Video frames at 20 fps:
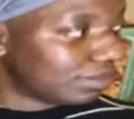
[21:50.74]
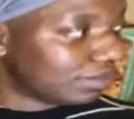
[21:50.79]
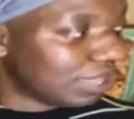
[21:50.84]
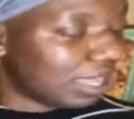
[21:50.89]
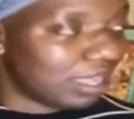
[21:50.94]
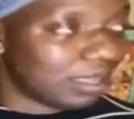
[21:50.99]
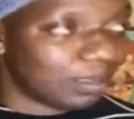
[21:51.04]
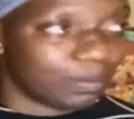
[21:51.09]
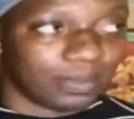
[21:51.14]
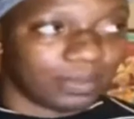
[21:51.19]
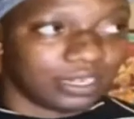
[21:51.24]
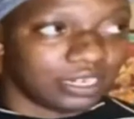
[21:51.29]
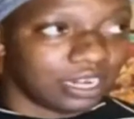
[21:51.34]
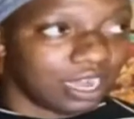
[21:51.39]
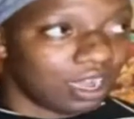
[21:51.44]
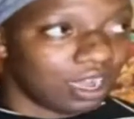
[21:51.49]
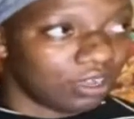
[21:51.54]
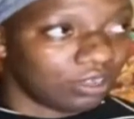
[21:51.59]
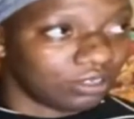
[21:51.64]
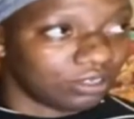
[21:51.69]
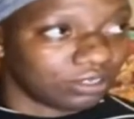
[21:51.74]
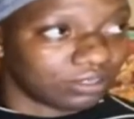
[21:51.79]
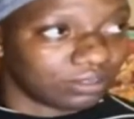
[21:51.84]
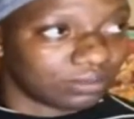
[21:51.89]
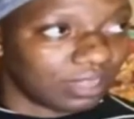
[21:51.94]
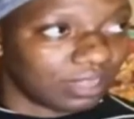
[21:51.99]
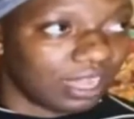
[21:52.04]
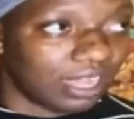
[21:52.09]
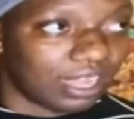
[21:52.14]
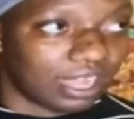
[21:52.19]
I had my dog.
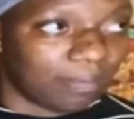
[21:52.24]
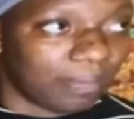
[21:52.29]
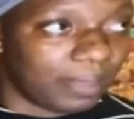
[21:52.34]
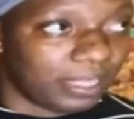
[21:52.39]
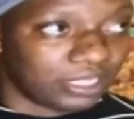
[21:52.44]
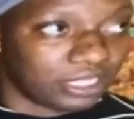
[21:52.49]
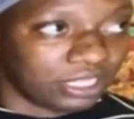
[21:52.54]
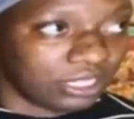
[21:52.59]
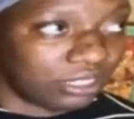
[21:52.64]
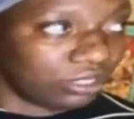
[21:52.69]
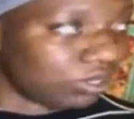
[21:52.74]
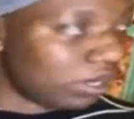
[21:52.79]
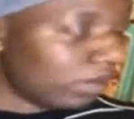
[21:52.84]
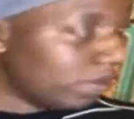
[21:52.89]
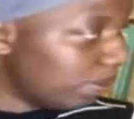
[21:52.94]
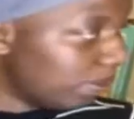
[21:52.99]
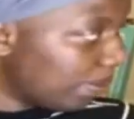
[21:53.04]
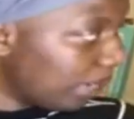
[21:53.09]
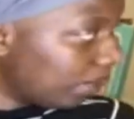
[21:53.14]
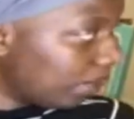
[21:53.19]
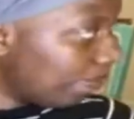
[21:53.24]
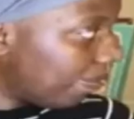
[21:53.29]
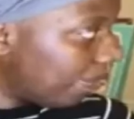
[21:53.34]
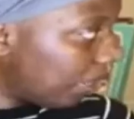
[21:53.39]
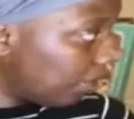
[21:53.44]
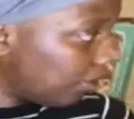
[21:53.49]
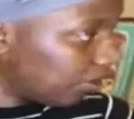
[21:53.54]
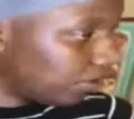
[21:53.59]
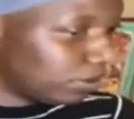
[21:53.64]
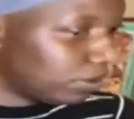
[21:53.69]
I bet she's dreaming about a
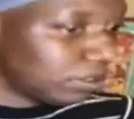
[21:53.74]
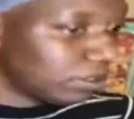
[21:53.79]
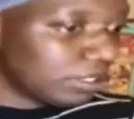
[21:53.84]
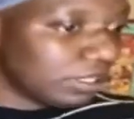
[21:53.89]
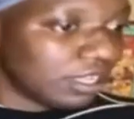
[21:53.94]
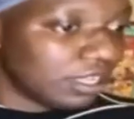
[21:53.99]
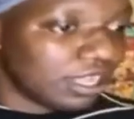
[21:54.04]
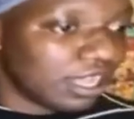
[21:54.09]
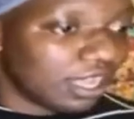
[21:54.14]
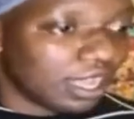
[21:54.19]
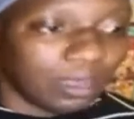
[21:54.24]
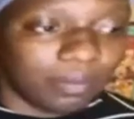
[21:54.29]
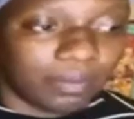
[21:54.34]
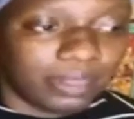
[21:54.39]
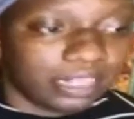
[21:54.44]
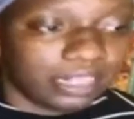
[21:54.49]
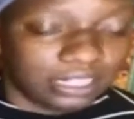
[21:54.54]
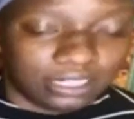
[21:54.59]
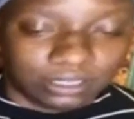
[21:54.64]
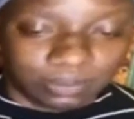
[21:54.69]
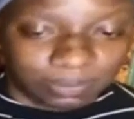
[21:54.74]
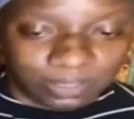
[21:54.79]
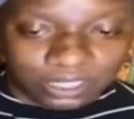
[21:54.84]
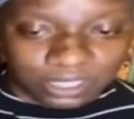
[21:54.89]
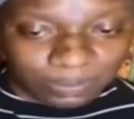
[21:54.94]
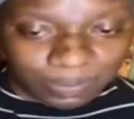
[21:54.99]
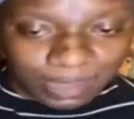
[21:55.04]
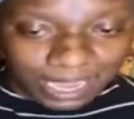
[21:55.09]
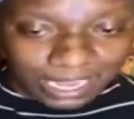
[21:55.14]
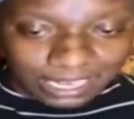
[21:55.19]
bone. I bet
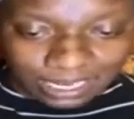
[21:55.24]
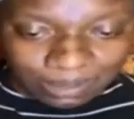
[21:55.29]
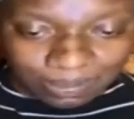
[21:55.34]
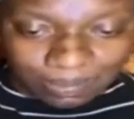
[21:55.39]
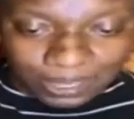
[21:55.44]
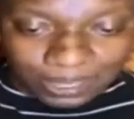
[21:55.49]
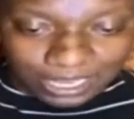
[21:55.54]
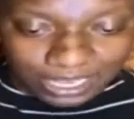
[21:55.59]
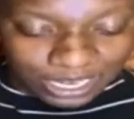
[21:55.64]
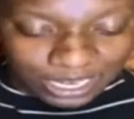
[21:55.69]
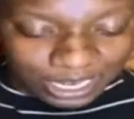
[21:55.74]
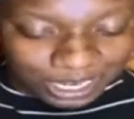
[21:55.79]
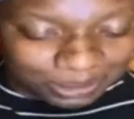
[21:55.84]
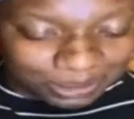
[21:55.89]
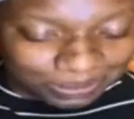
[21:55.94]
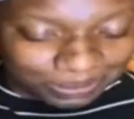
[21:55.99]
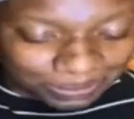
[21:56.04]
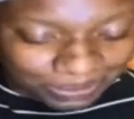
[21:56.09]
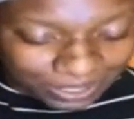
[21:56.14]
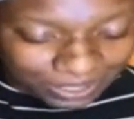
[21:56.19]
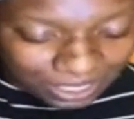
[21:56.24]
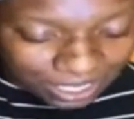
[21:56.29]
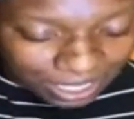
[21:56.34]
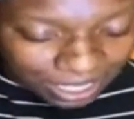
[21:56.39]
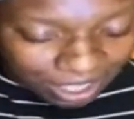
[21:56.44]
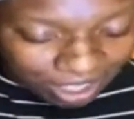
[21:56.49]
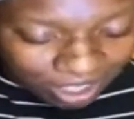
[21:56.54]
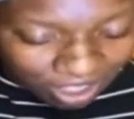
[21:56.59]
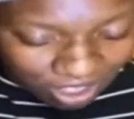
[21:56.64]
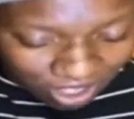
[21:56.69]
this mic didn't pick it up.
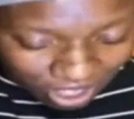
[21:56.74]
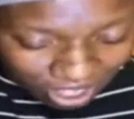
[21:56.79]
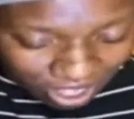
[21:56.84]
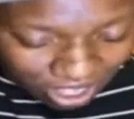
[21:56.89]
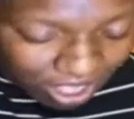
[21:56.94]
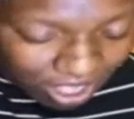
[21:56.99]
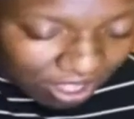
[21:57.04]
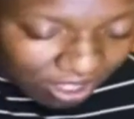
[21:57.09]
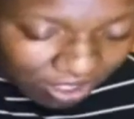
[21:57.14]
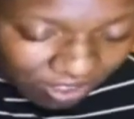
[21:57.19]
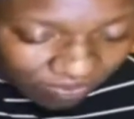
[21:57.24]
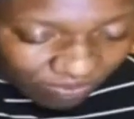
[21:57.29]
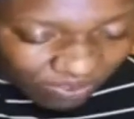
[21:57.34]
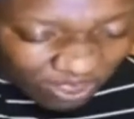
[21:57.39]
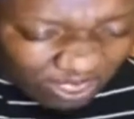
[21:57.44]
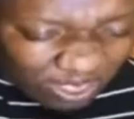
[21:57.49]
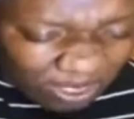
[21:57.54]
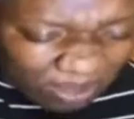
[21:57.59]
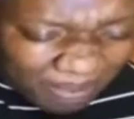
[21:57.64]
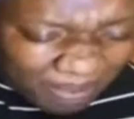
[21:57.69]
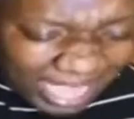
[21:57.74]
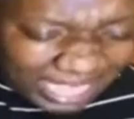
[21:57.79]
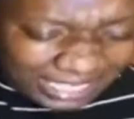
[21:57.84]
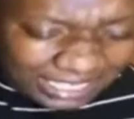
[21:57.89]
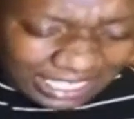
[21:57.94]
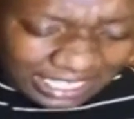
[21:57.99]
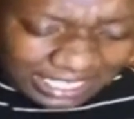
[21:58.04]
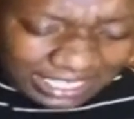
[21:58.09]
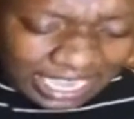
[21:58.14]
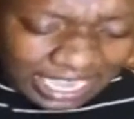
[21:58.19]
Father
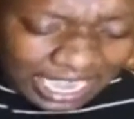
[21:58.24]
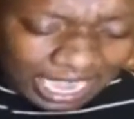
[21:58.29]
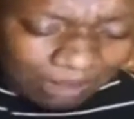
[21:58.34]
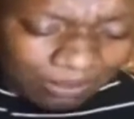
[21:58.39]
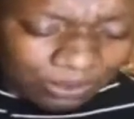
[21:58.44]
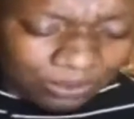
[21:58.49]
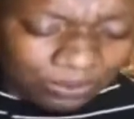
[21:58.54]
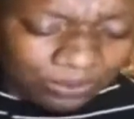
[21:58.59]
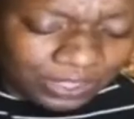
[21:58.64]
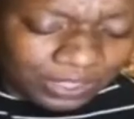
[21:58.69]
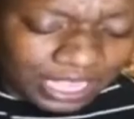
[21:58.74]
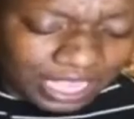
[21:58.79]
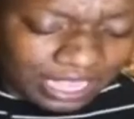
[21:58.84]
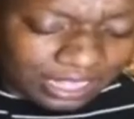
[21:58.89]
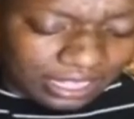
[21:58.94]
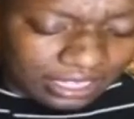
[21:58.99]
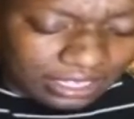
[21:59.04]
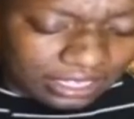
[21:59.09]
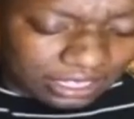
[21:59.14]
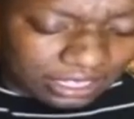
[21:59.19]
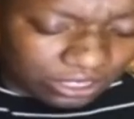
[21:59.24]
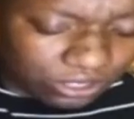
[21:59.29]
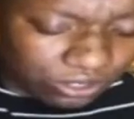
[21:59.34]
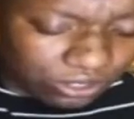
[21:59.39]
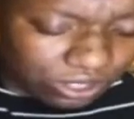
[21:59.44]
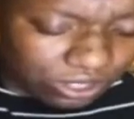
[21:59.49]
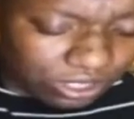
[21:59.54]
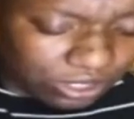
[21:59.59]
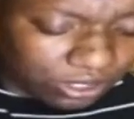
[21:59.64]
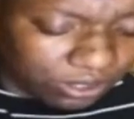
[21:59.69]
Baskets came through with that. That's
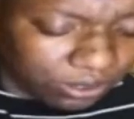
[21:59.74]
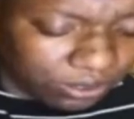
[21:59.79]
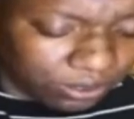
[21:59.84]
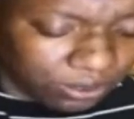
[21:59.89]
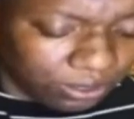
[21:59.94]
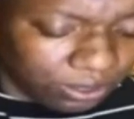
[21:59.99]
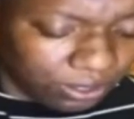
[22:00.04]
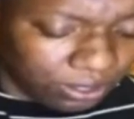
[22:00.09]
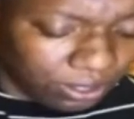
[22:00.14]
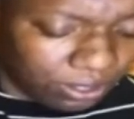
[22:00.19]
interesting.